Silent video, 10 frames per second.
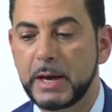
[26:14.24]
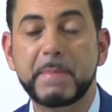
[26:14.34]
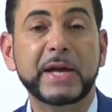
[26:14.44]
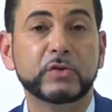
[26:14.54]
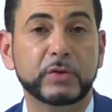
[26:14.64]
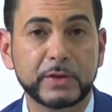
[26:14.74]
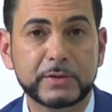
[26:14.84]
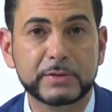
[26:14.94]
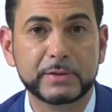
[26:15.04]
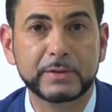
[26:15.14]

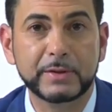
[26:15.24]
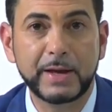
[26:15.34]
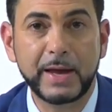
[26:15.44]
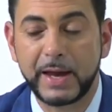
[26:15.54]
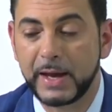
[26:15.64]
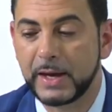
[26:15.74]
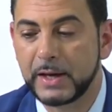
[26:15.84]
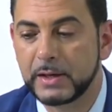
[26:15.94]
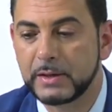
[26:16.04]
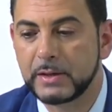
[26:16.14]
matrix,
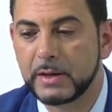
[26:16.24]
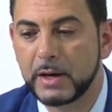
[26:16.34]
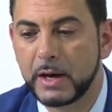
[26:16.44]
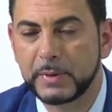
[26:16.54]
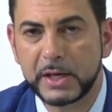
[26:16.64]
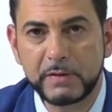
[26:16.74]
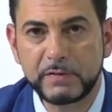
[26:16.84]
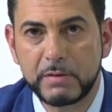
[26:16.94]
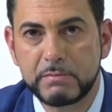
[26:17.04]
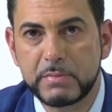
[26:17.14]
and I'm going to give
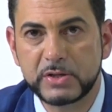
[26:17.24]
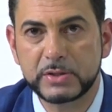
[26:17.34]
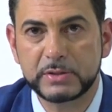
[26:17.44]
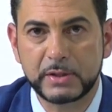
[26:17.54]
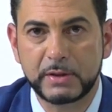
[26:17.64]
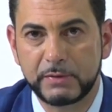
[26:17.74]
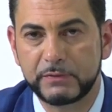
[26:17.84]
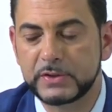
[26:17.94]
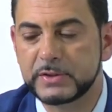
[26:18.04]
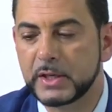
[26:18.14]
you just a
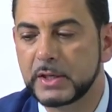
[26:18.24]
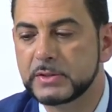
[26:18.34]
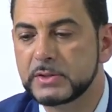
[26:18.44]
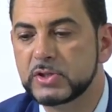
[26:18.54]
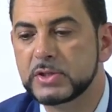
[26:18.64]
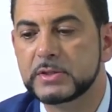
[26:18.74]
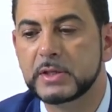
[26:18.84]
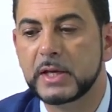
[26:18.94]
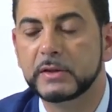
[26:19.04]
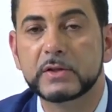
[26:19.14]
few seconds just to
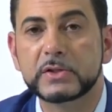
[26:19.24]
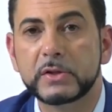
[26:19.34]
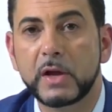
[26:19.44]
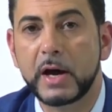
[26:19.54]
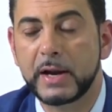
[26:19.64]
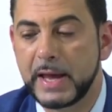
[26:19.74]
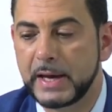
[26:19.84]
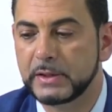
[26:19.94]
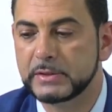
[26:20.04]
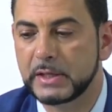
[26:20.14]
get the slide
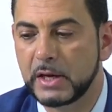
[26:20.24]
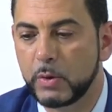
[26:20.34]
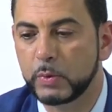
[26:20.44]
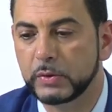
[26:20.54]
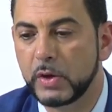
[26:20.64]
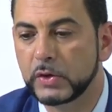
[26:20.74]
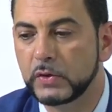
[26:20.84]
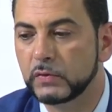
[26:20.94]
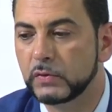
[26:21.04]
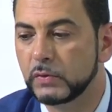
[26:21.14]
out, and I would like you
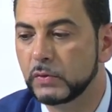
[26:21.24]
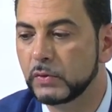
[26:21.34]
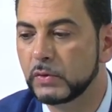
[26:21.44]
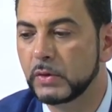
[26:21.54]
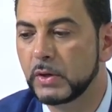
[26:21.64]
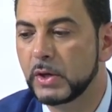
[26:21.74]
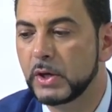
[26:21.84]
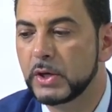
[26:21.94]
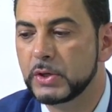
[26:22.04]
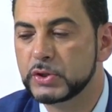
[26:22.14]
to
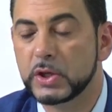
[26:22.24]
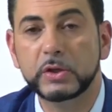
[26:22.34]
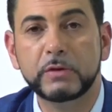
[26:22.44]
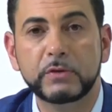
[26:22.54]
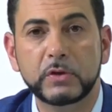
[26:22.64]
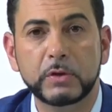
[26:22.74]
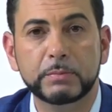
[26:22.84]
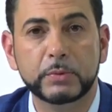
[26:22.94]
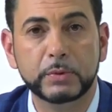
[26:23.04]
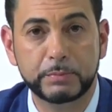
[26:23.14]
show you a few
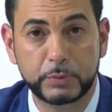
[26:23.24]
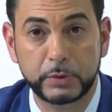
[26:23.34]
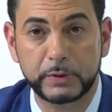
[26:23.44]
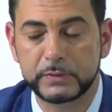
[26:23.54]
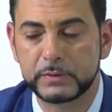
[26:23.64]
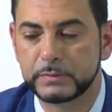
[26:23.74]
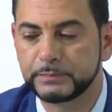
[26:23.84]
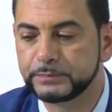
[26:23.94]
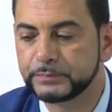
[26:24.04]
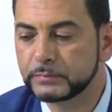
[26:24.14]
important points.
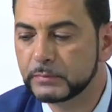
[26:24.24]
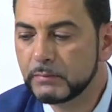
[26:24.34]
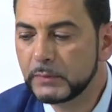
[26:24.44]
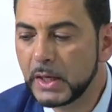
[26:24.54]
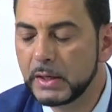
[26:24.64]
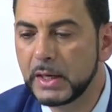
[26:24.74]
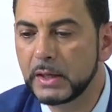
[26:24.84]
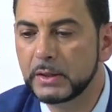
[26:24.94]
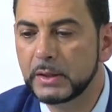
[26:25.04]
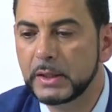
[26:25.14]

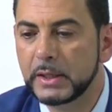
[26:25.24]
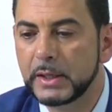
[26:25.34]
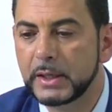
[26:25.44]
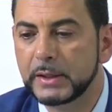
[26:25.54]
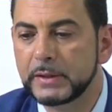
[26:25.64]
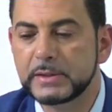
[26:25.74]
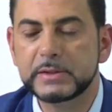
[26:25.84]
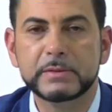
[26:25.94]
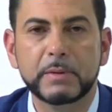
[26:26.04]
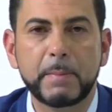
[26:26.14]
Now, this
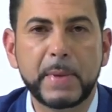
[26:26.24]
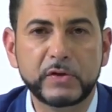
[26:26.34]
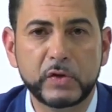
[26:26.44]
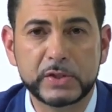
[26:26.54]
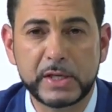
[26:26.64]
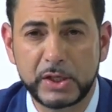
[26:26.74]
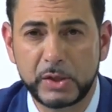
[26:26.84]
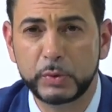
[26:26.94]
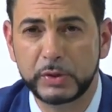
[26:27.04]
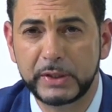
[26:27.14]
is a matrix that you
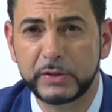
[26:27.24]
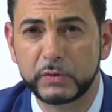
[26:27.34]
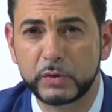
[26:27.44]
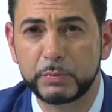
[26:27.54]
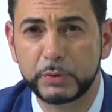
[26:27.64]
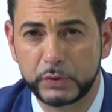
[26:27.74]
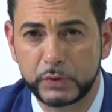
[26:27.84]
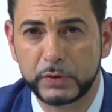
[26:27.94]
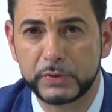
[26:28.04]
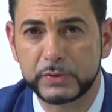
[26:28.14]
would need to
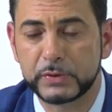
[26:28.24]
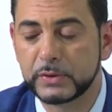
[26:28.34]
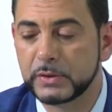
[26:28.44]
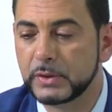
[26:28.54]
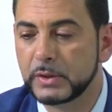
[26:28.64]
produce.